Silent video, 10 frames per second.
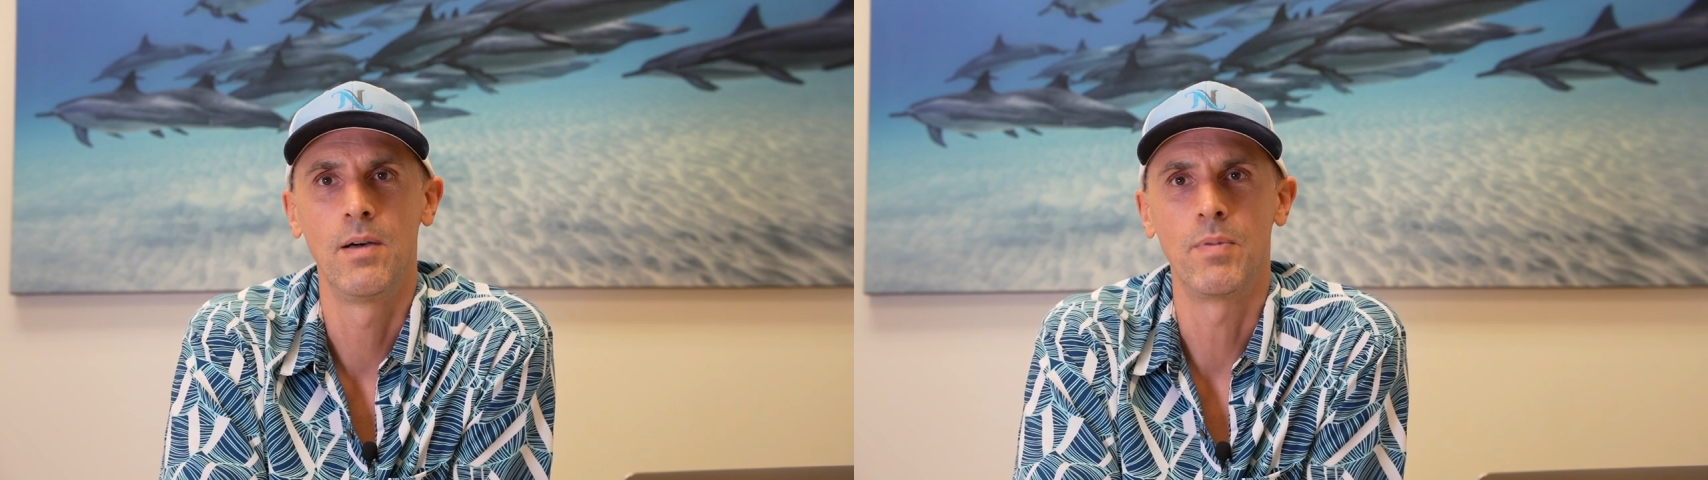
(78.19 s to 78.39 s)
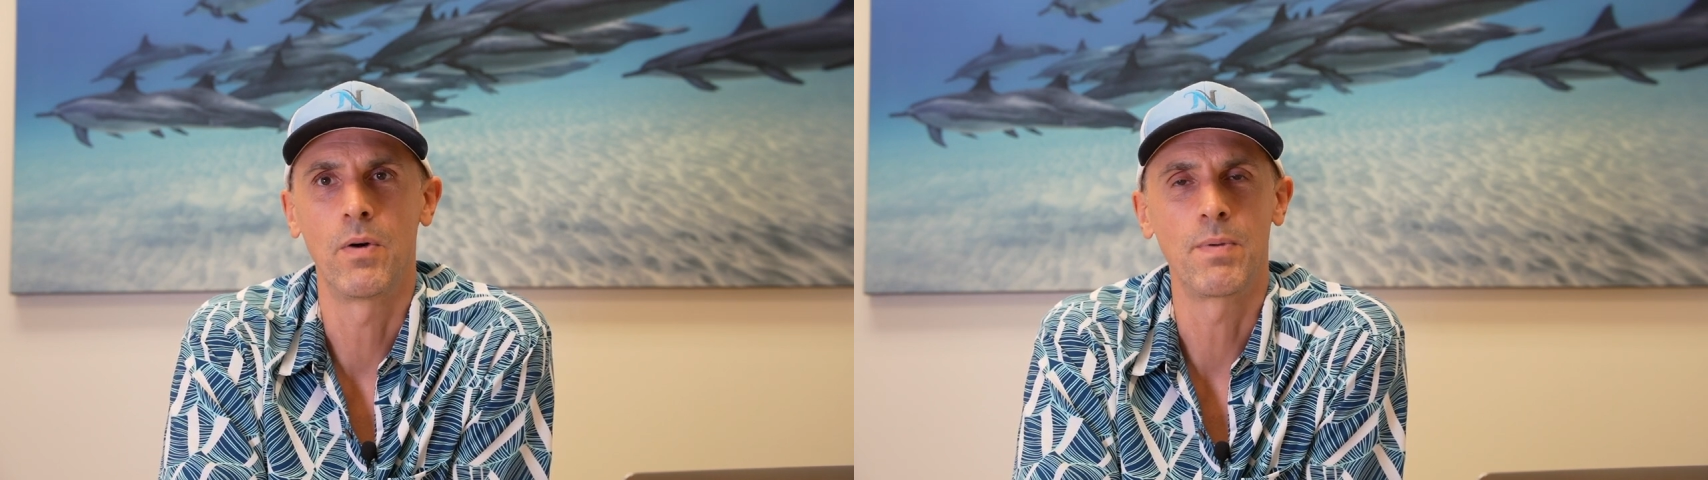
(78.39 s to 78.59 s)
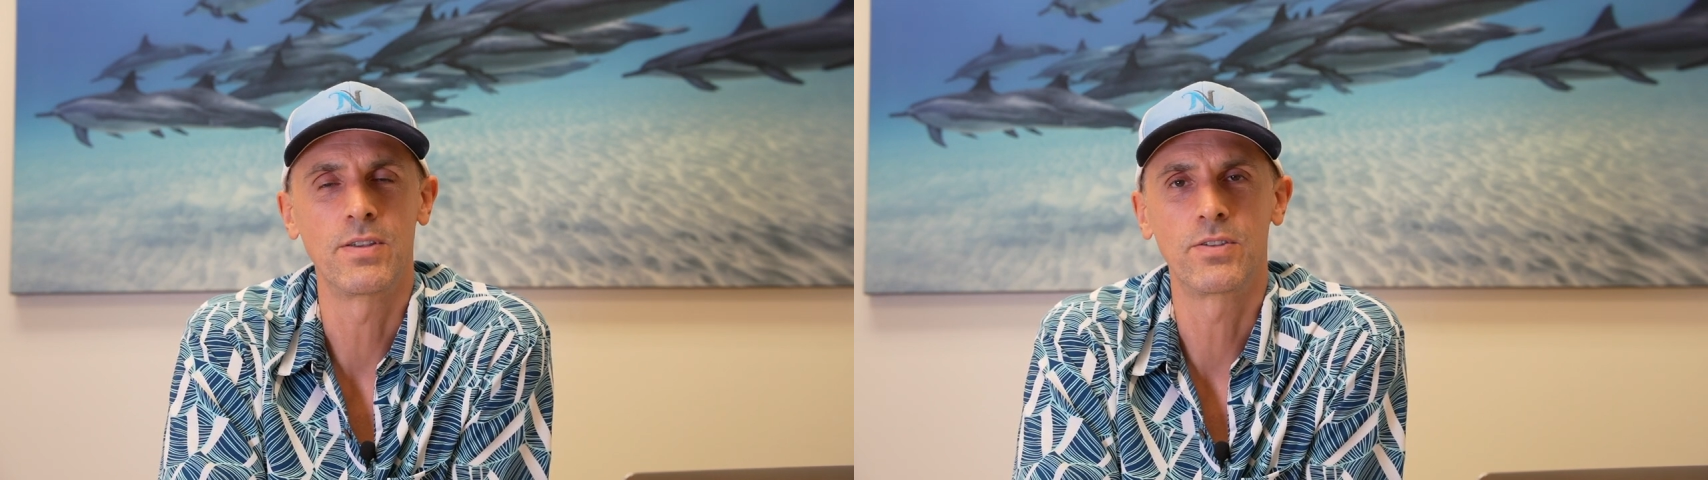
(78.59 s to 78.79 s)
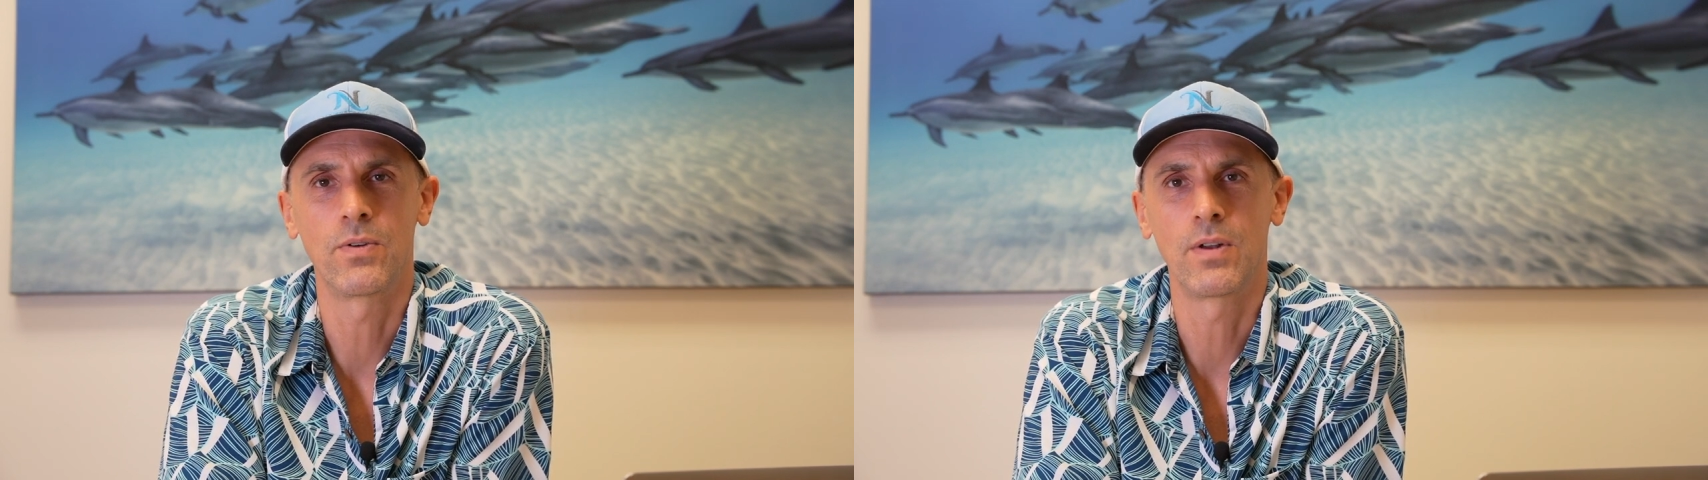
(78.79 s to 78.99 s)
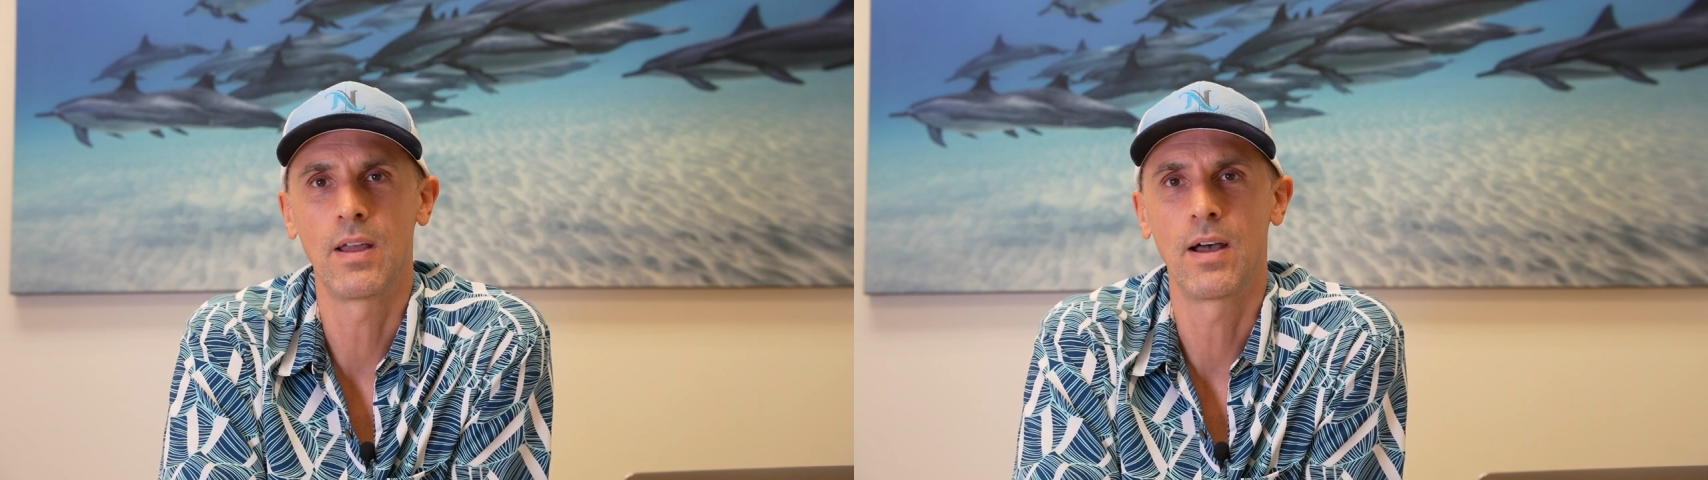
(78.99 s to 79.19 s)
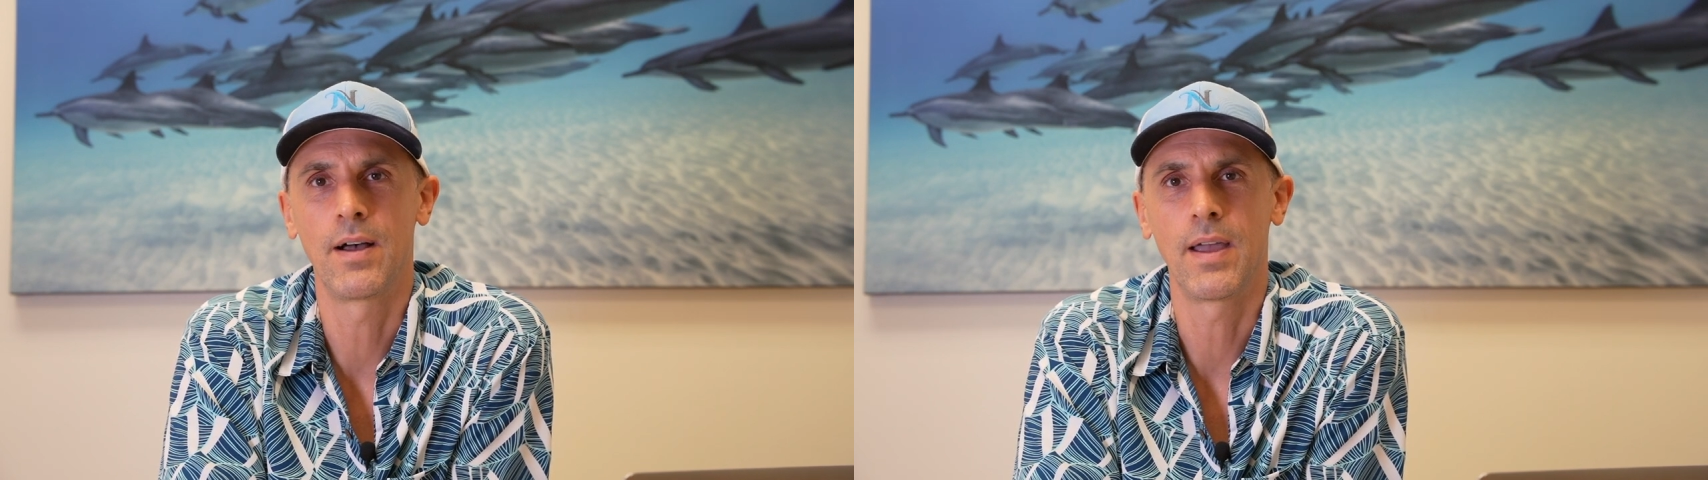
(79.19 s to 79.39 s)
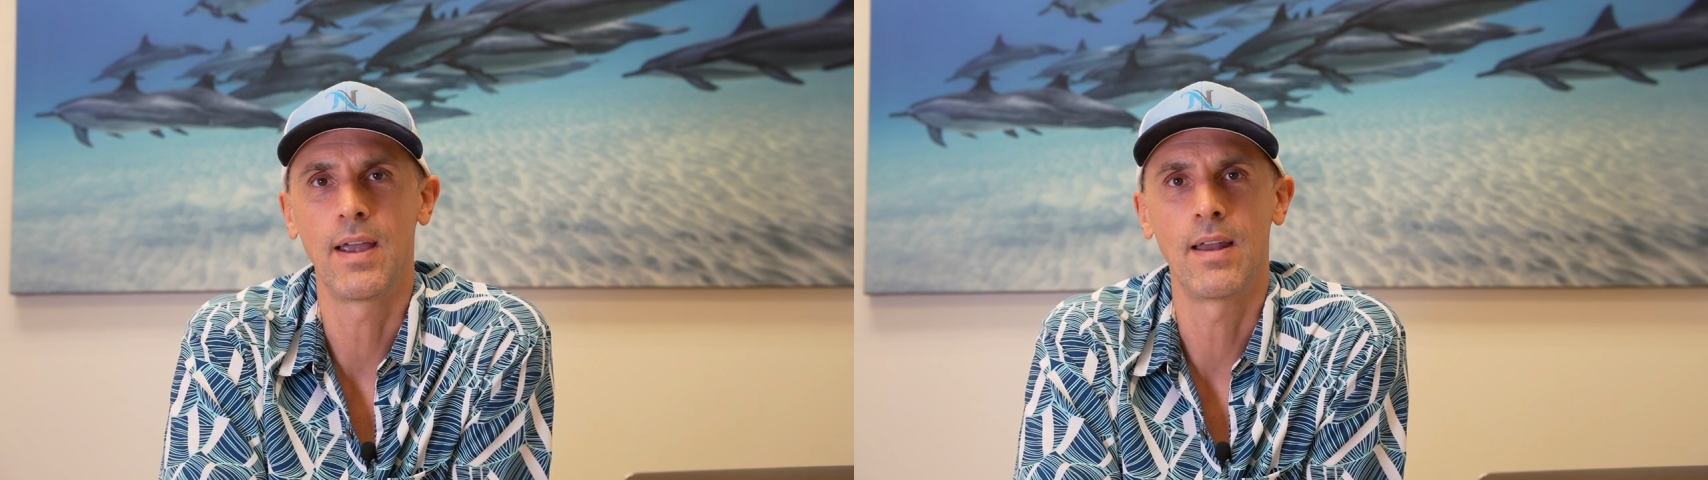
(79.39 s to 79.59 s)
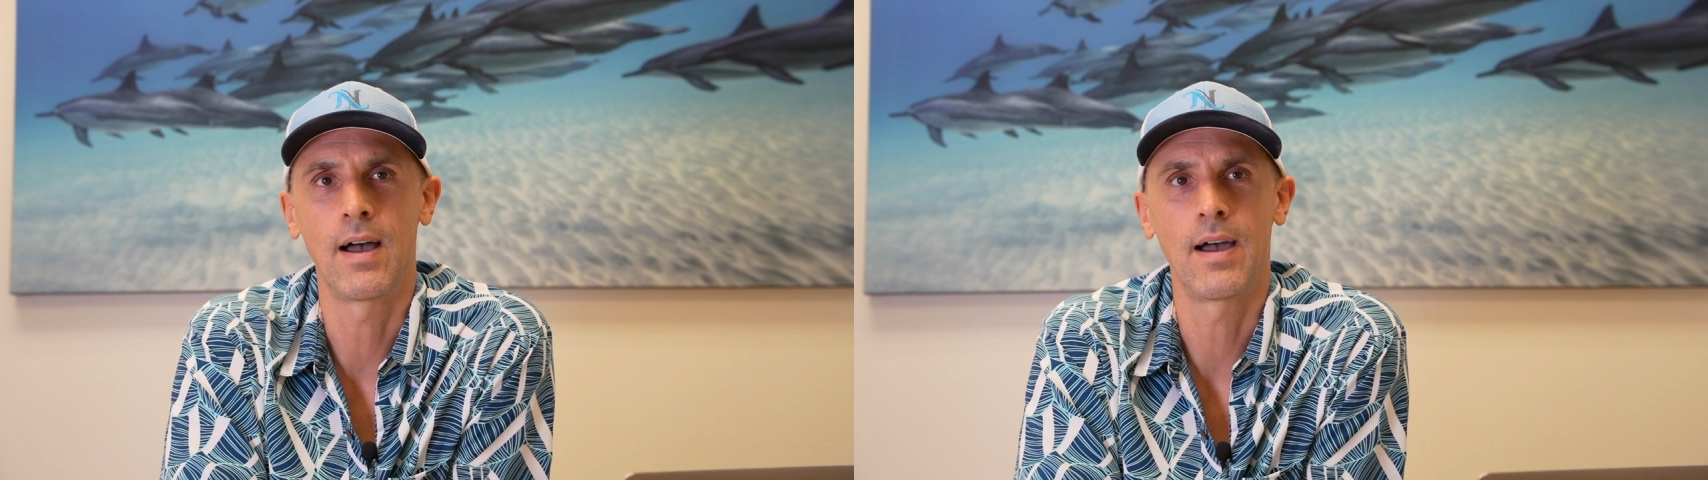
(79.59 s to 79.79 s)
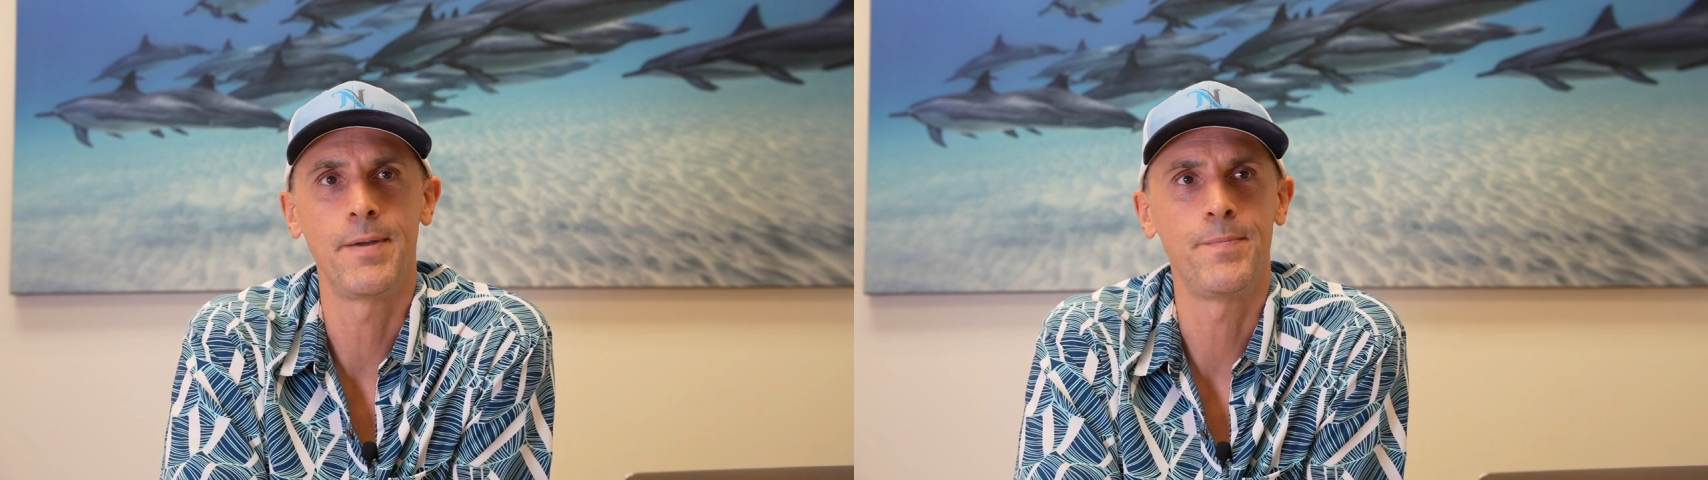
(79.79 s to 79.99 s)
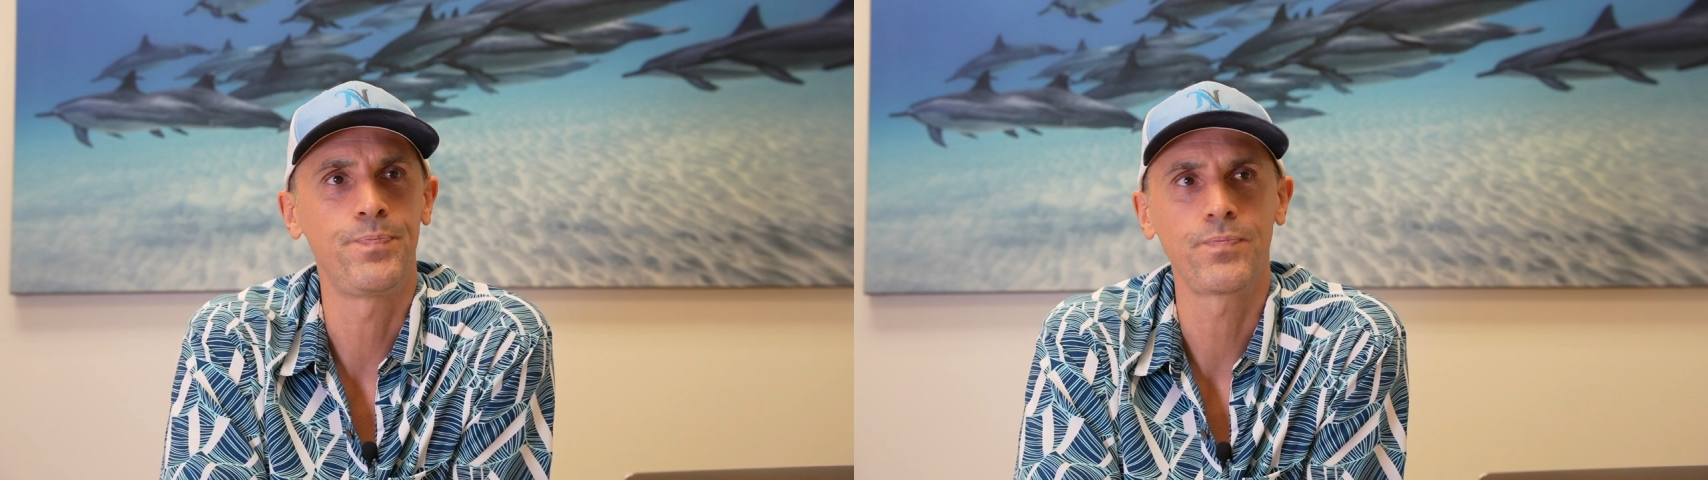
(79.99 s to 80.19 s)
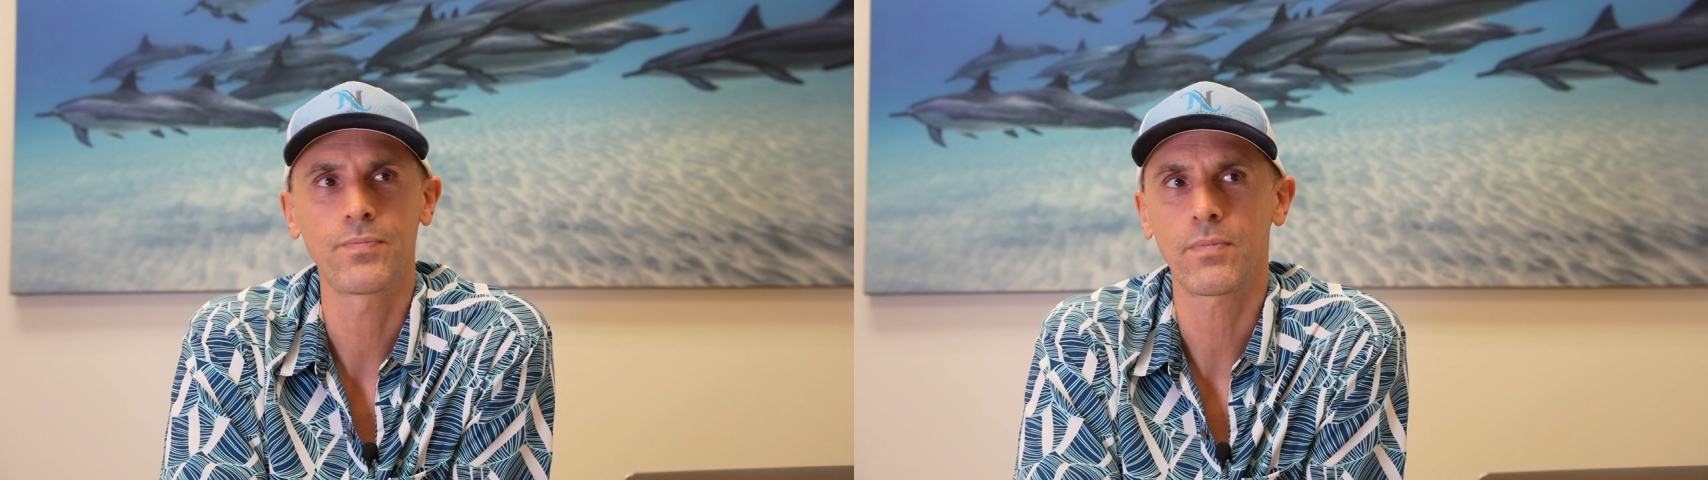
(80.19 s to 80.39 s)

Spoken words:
But with my Sony A9, I'm